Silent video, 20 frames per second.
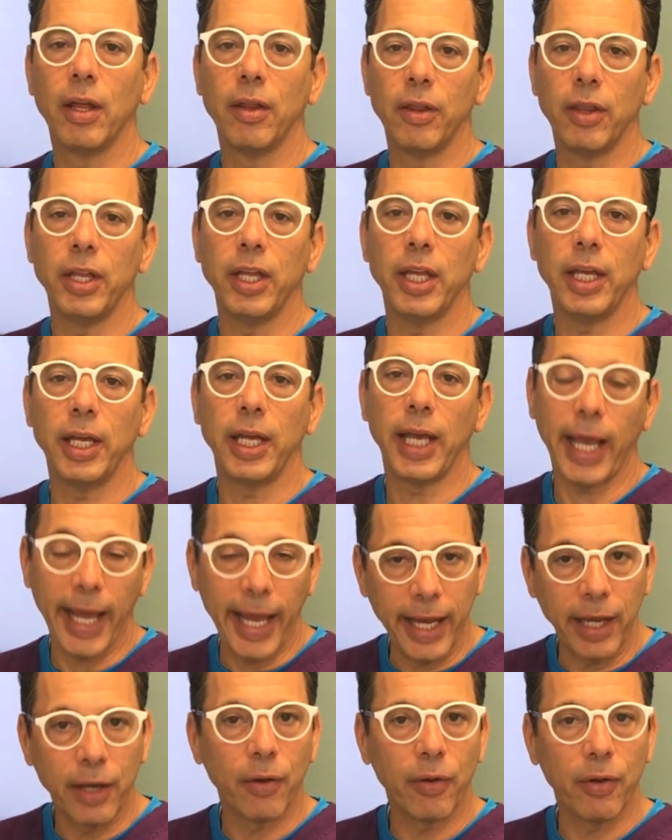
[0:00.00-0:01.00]
the
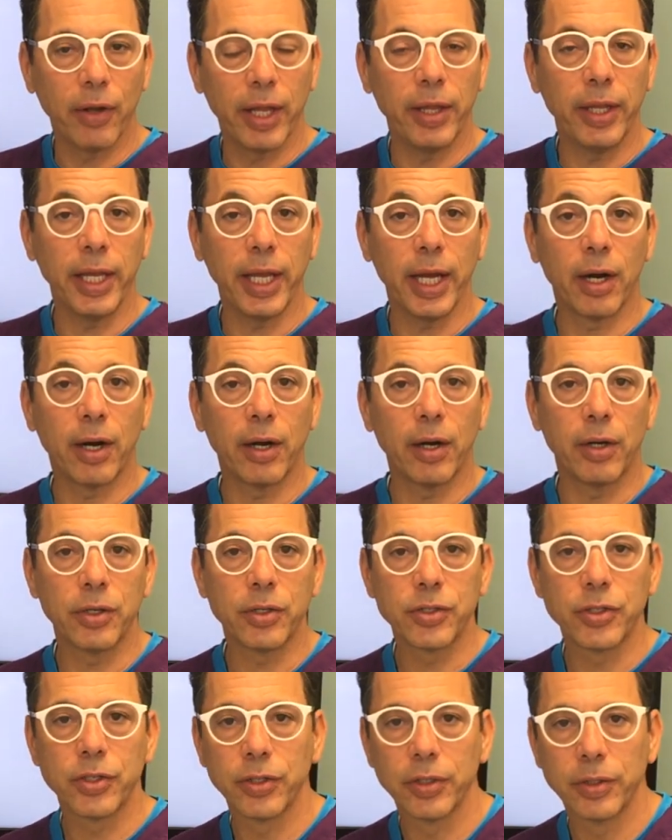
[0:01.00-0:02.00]
ankle and the
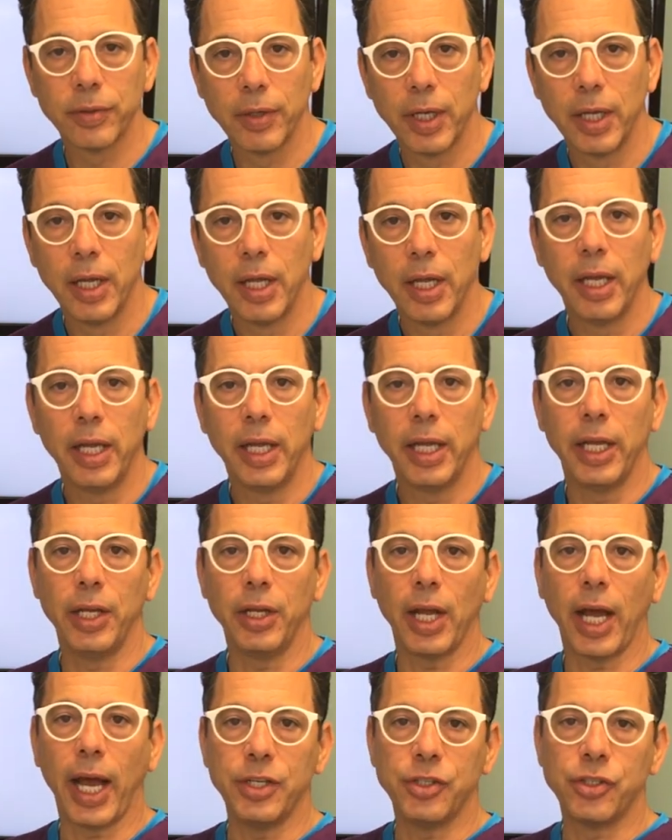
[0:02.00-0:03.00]
arch.
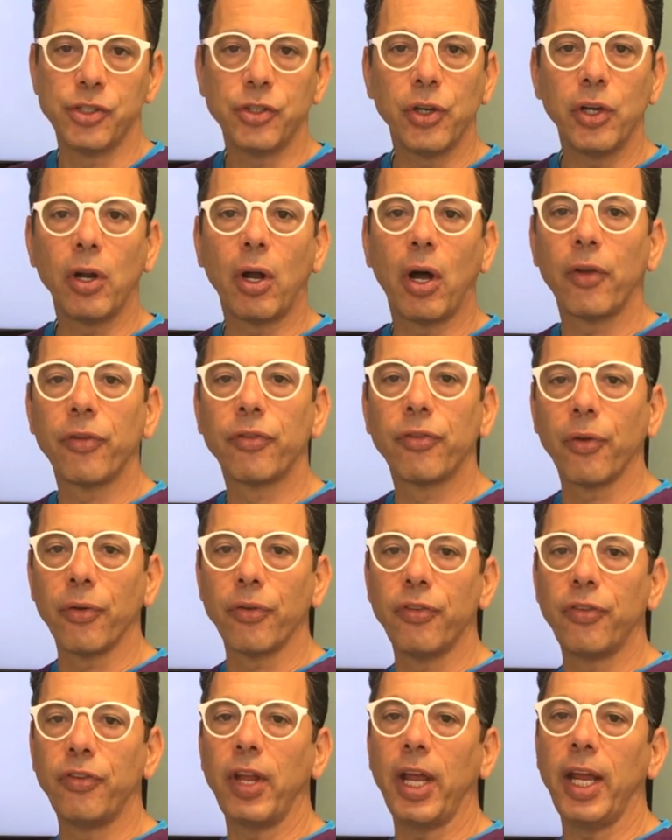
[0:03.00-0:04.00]
It, I should also
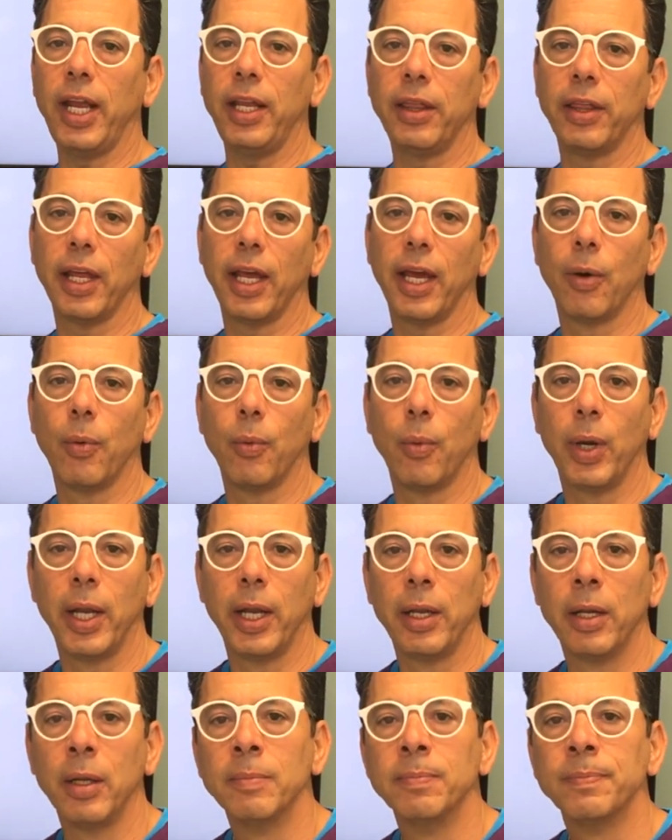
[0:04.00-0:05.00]
state that
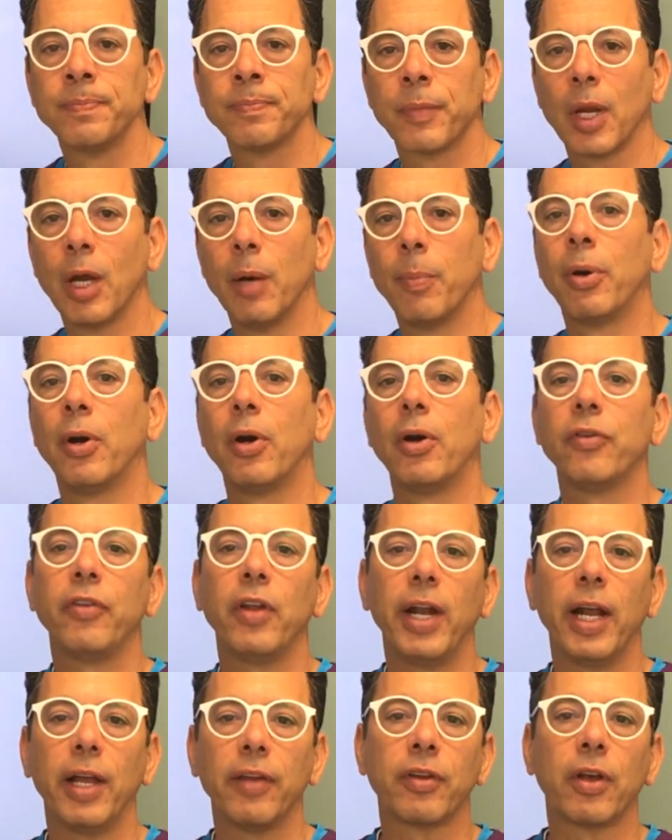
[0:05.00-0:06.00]
when a
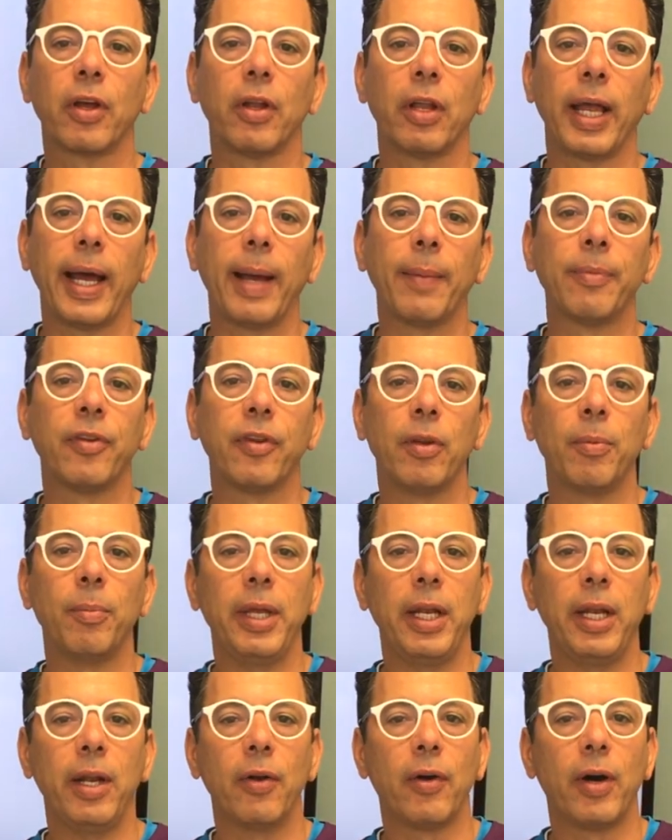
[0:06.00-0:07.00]
person has collapse of the
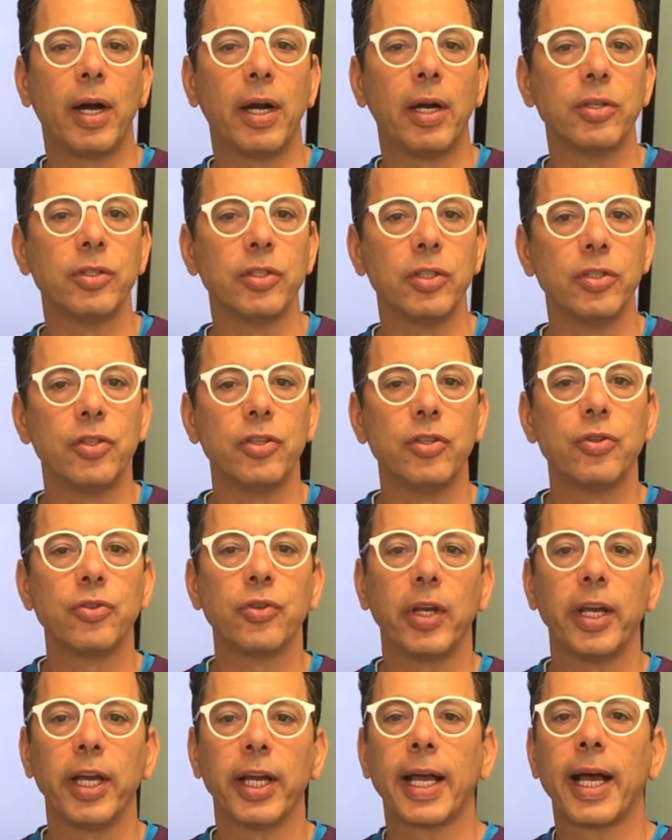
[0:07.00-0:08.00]
medial arch, it's
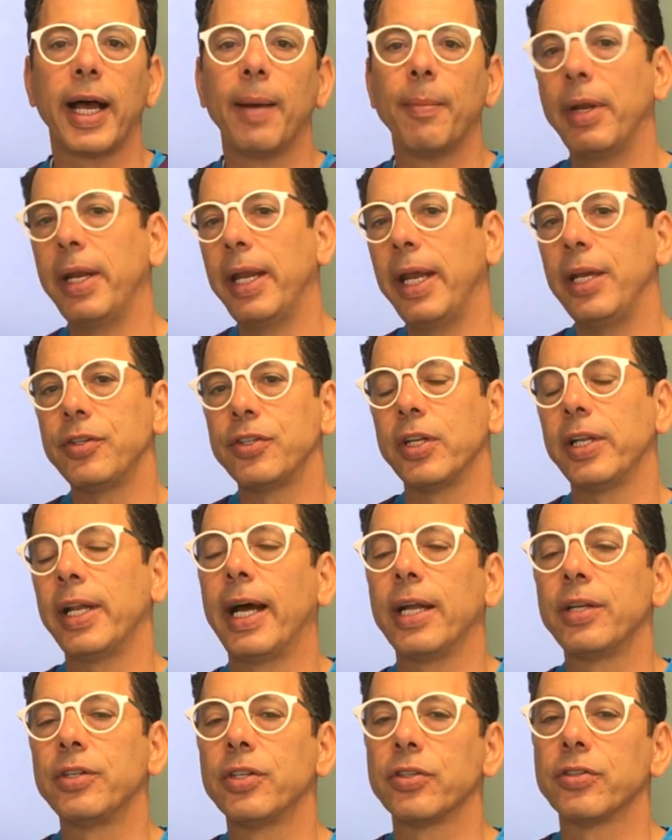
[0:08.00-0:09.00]
usually a combination
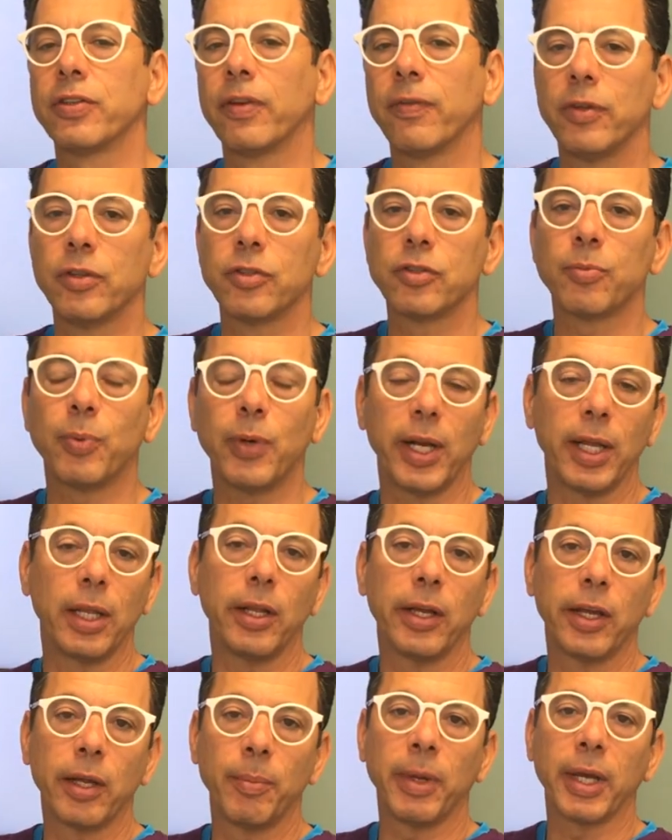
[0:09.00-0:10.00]
not just of the spring
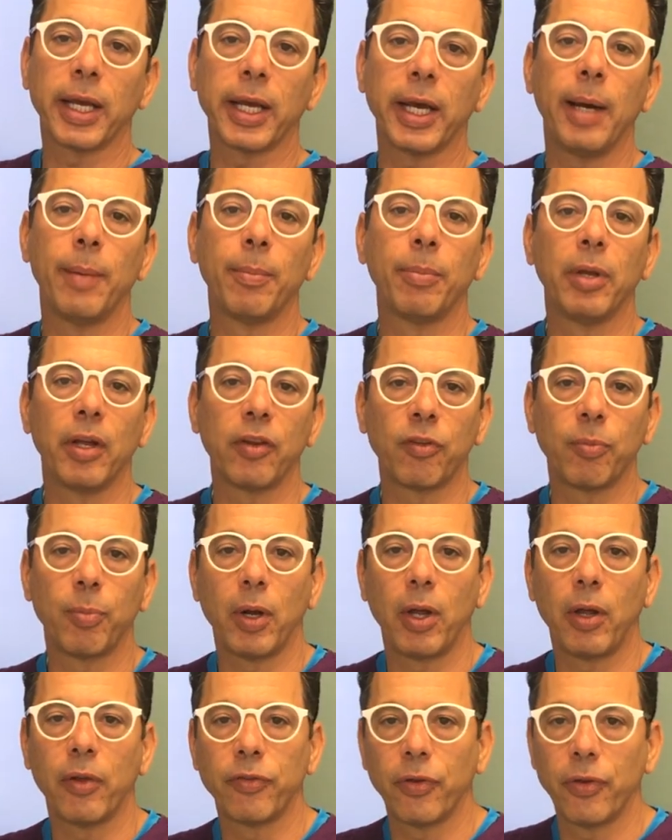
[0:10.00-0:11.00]
ligament complex, but
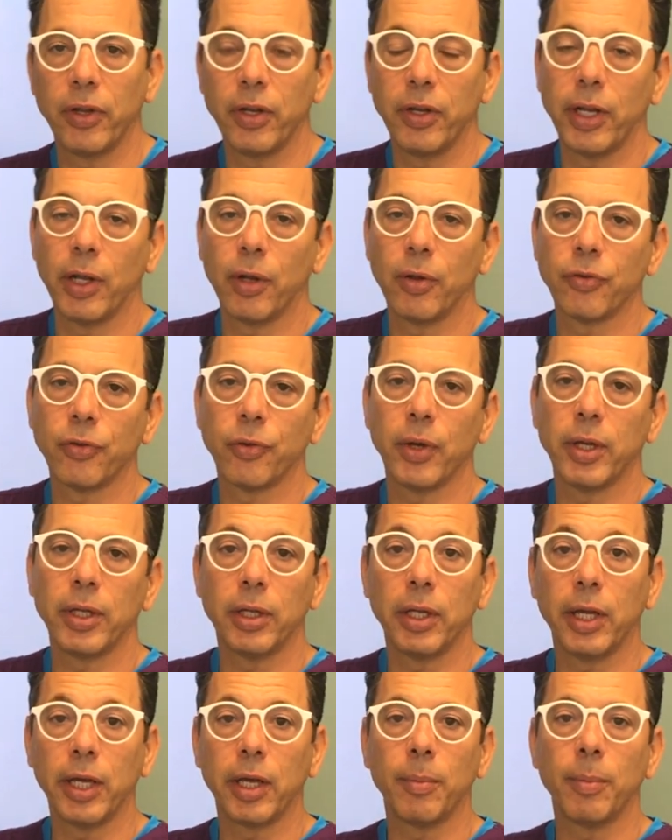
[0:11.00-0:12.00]
also the deltoid
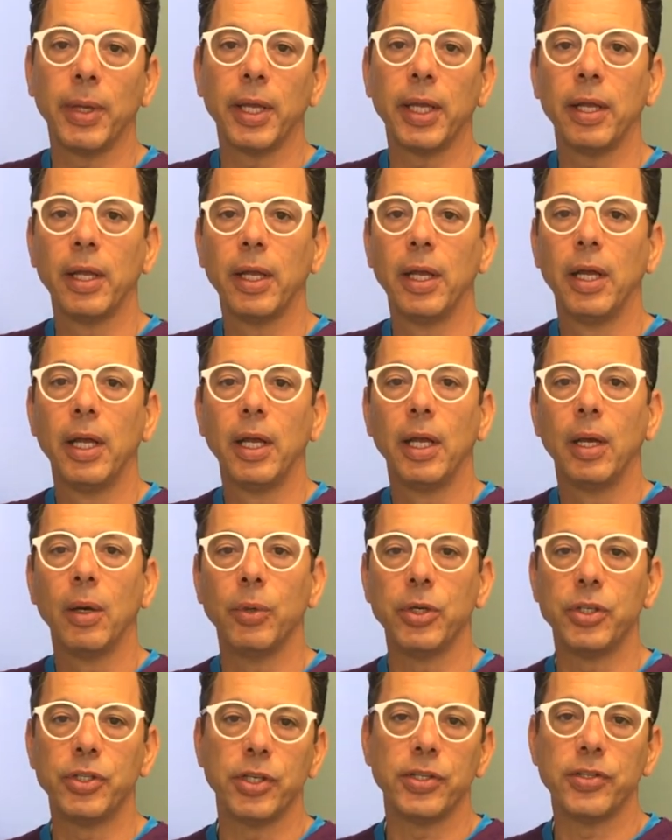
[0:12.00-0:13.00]
ligament,
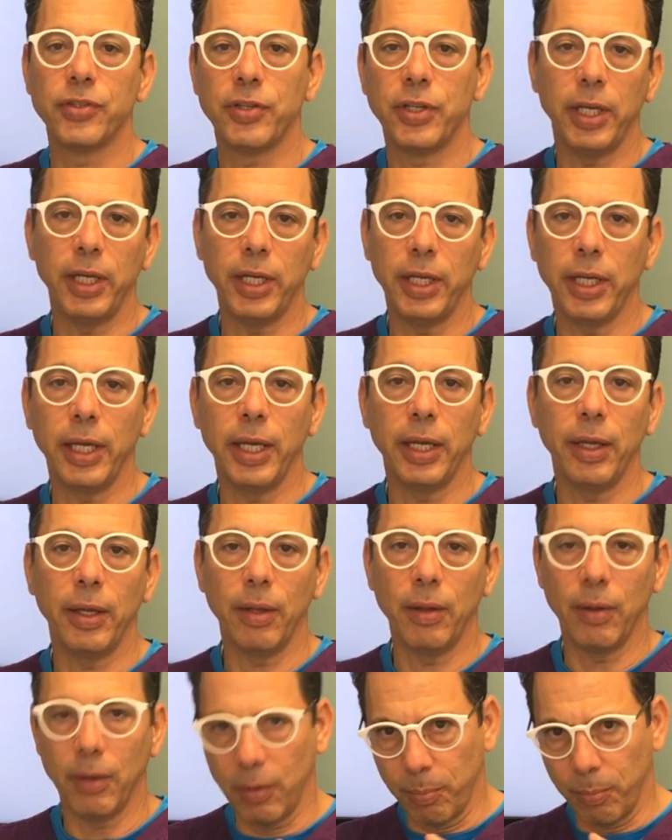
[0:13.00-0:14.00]
which is the
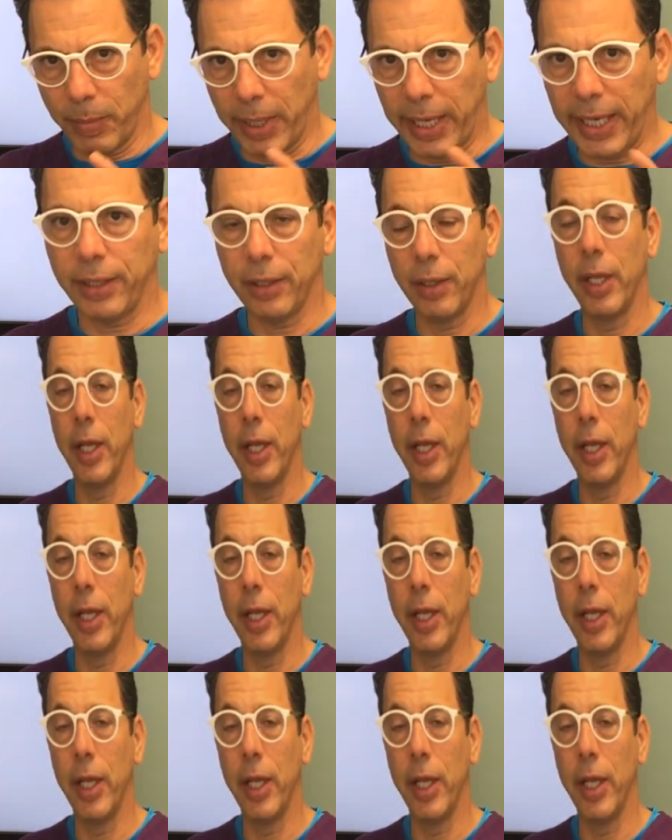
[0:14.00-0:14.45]
main